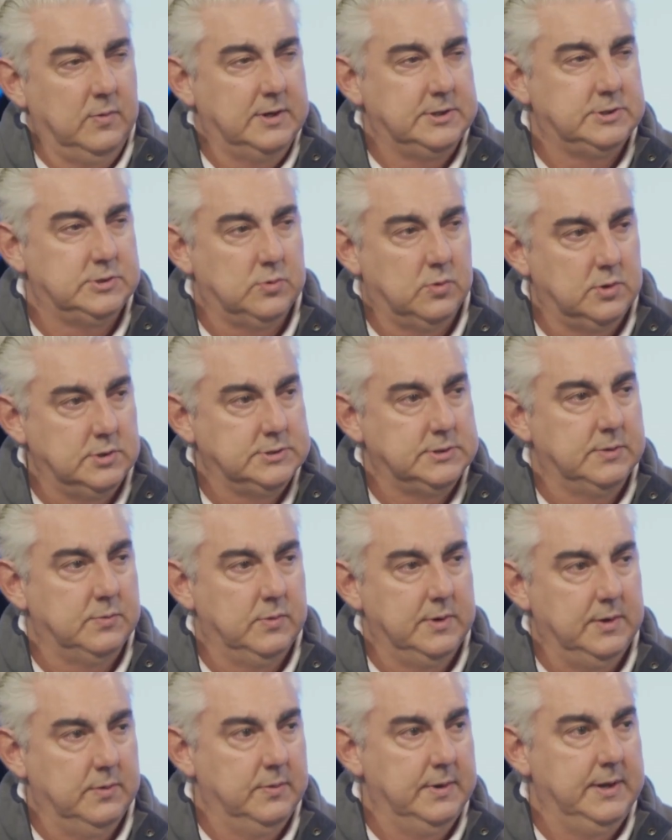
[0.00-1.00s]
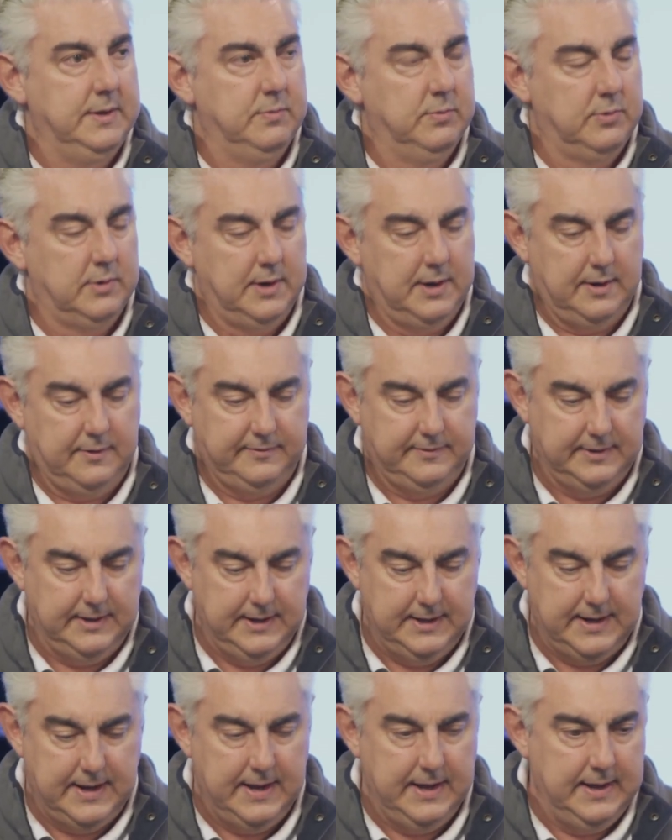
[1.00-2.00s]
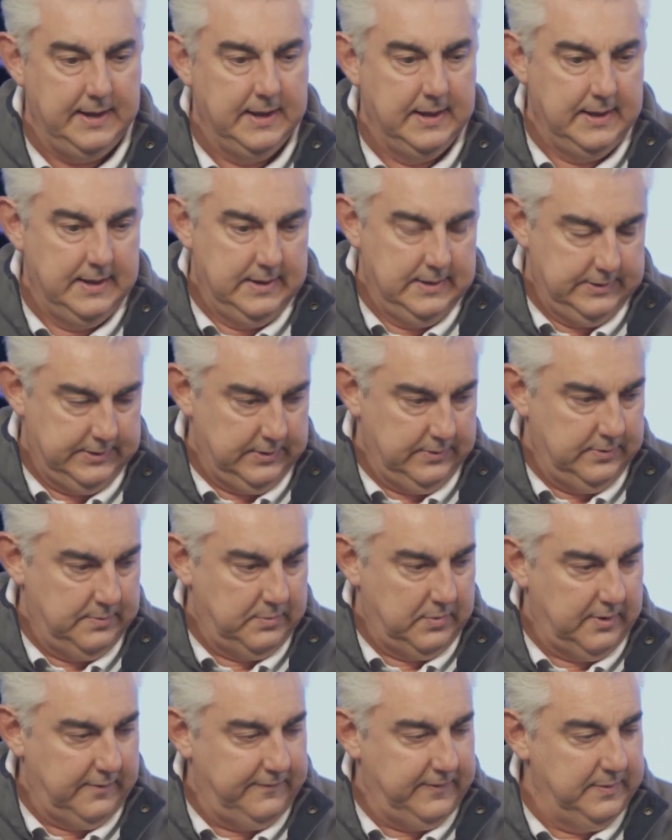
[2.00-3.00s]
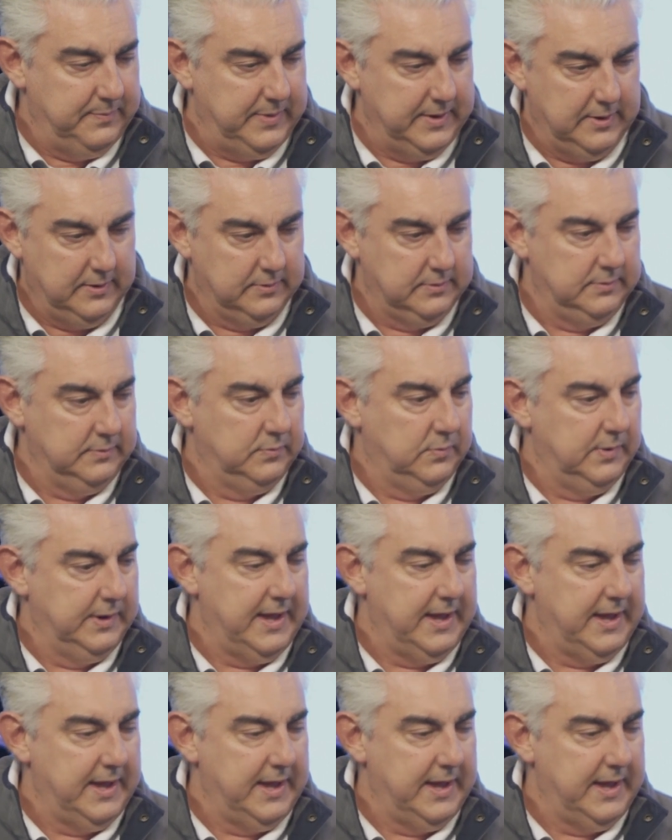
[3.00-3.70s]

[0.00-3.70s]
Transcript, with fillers: of West Georgia, we, we run our CNA through the Murphy building.